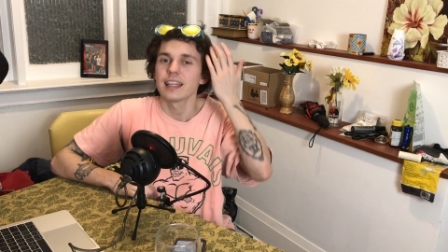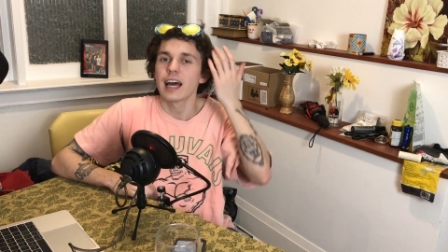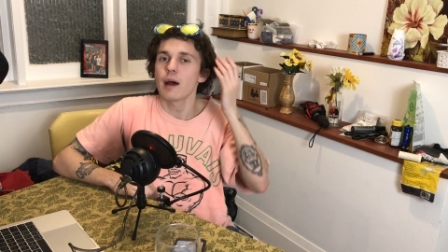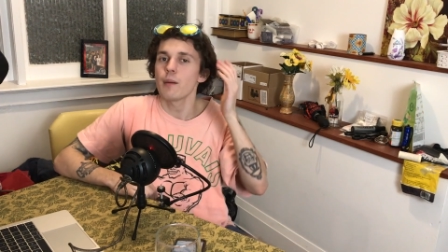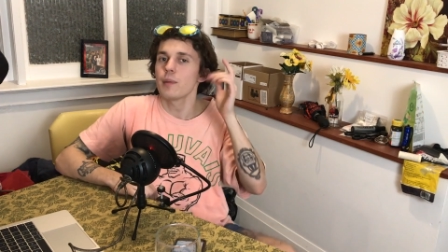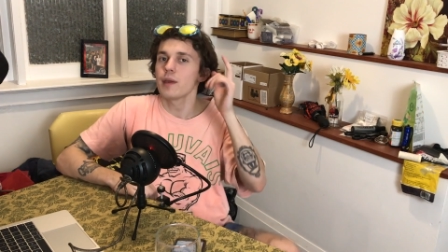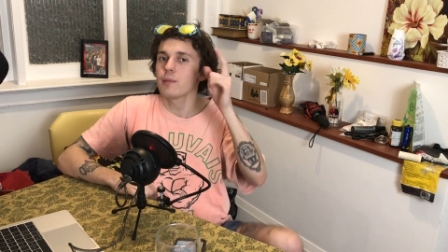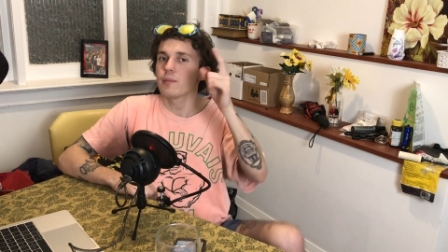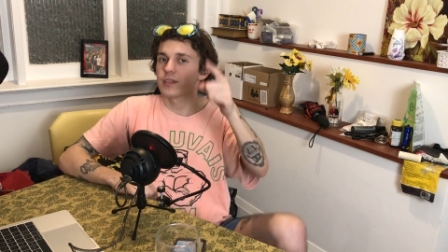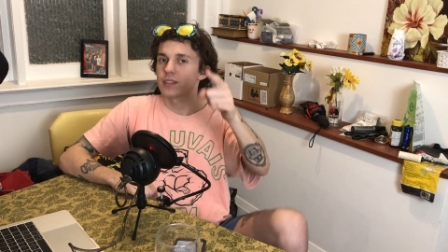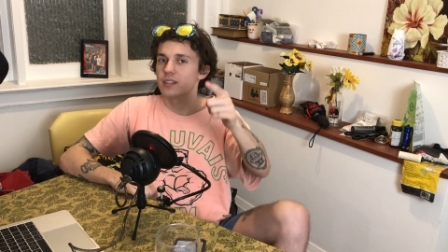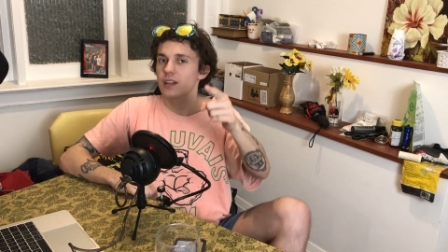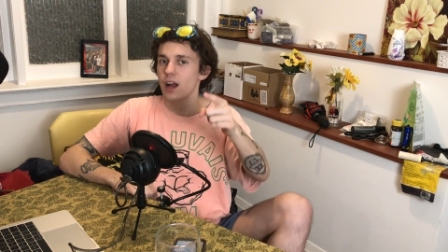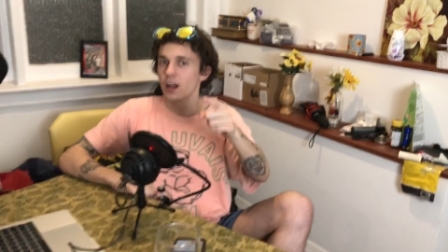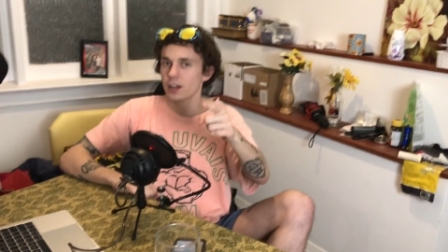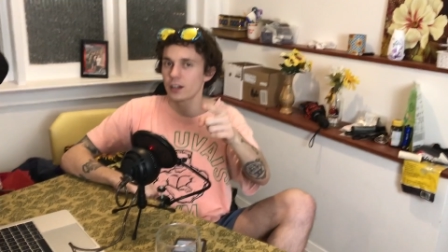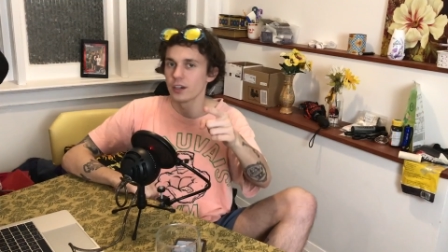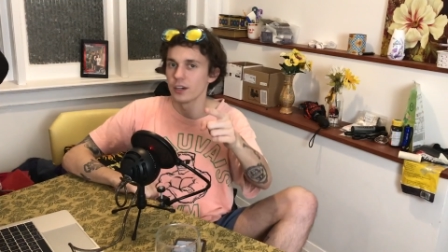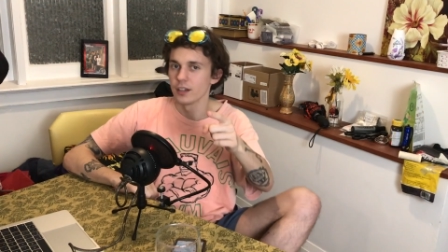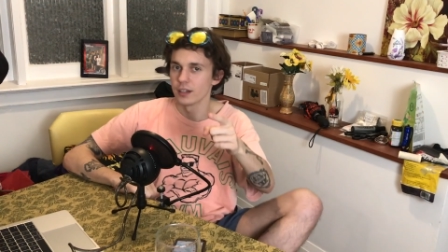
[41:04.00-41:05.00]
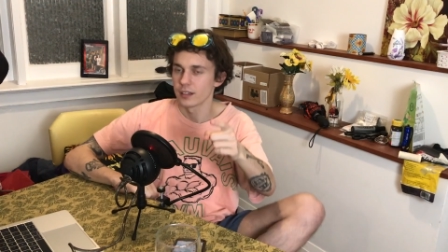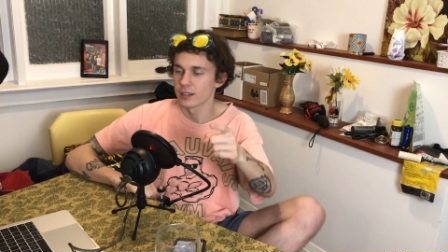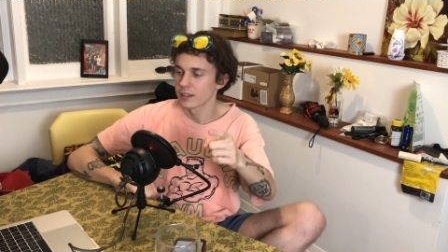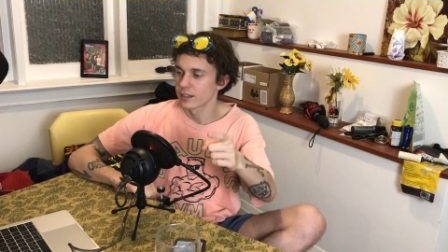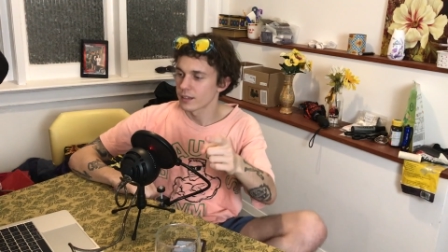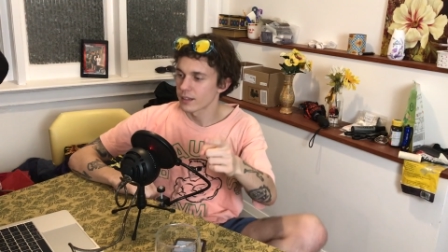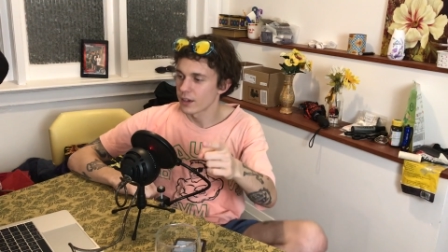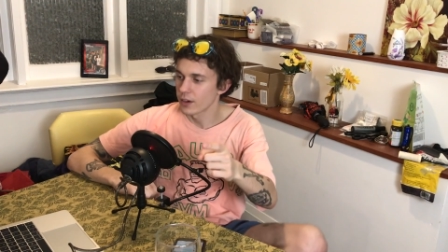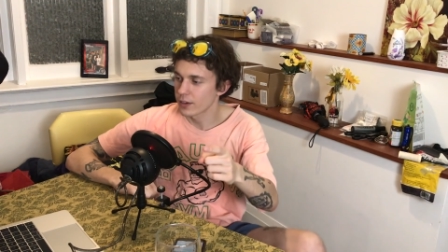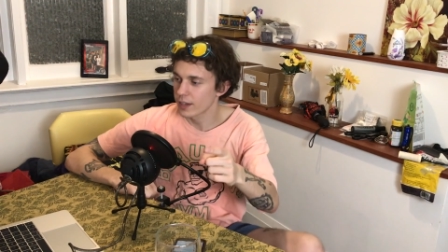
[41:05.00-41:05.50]
That meme is not good.
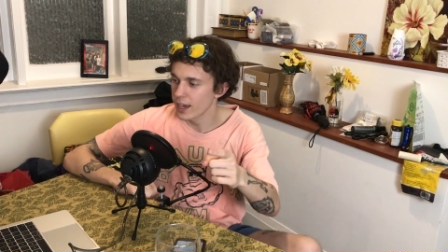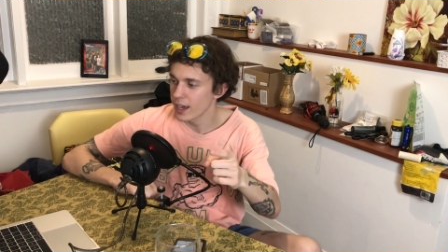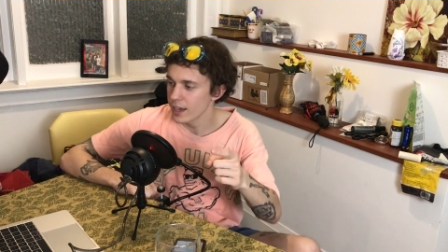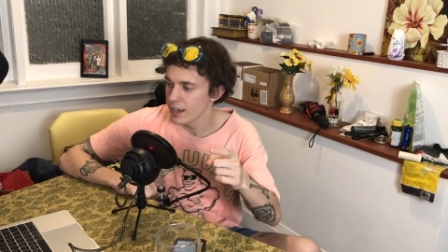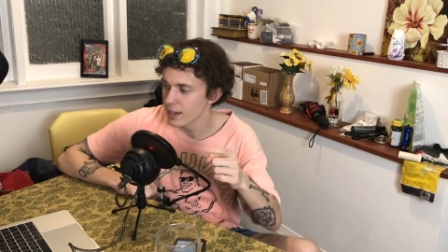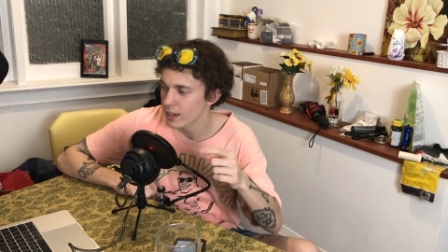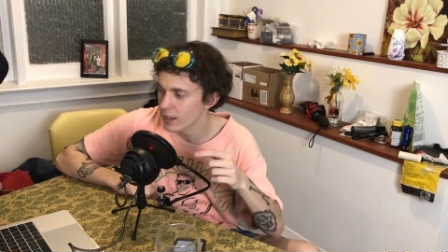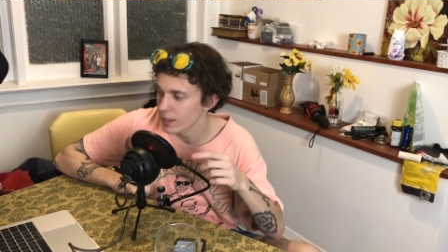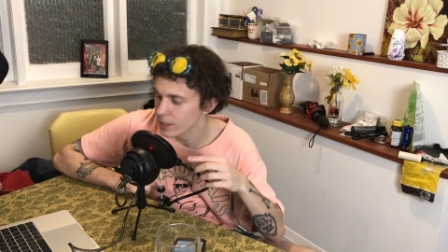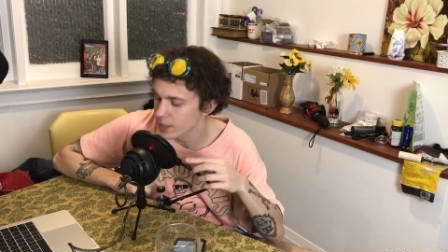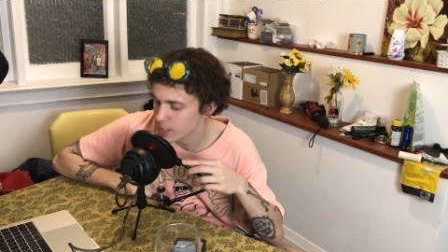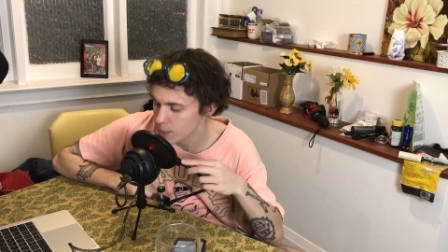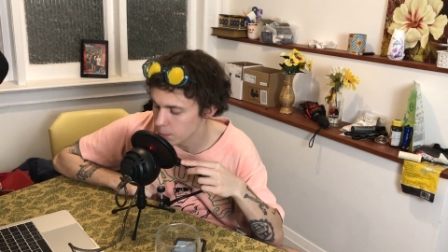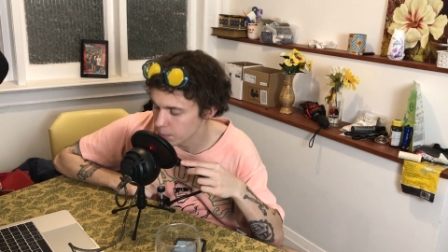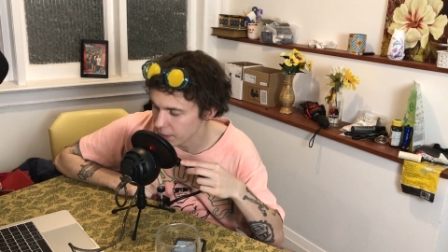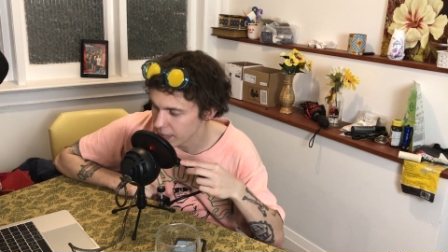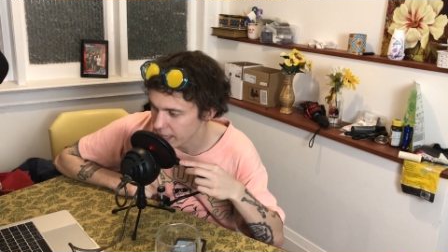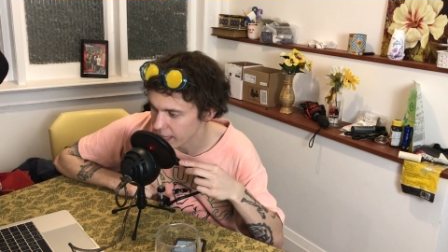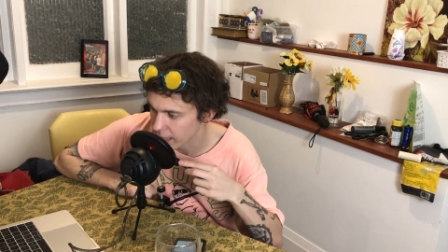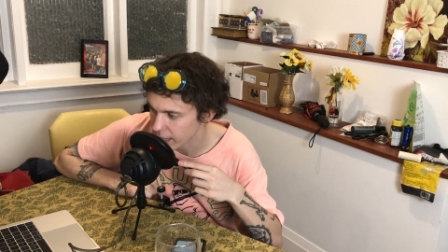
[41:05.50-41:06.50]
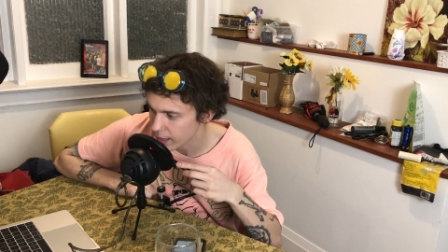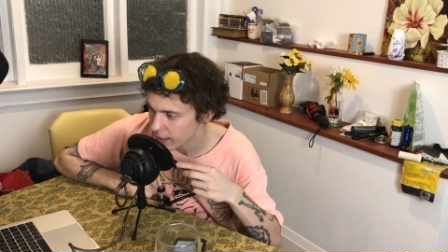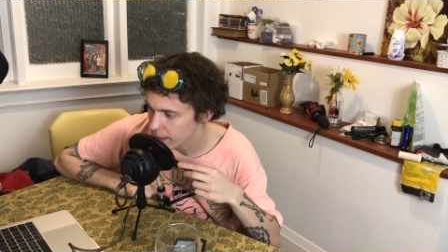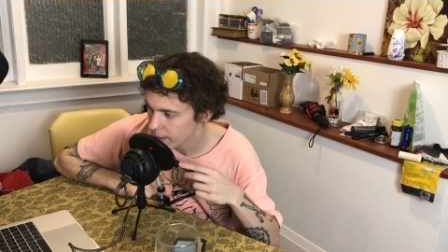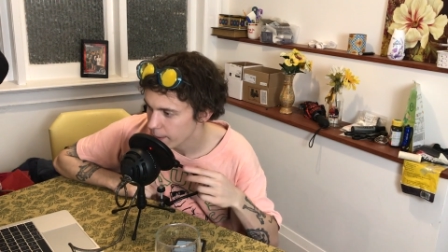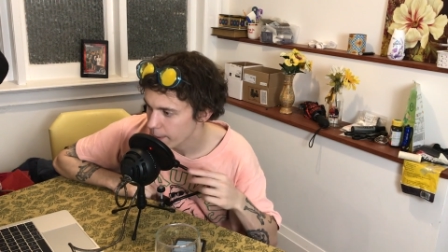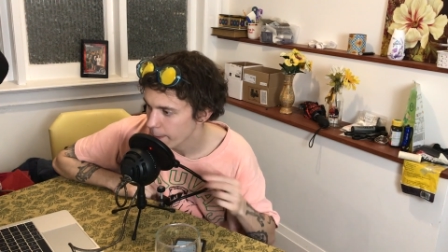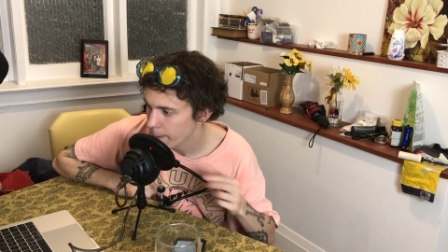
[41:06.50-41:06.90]
Okay? And I'll explain it.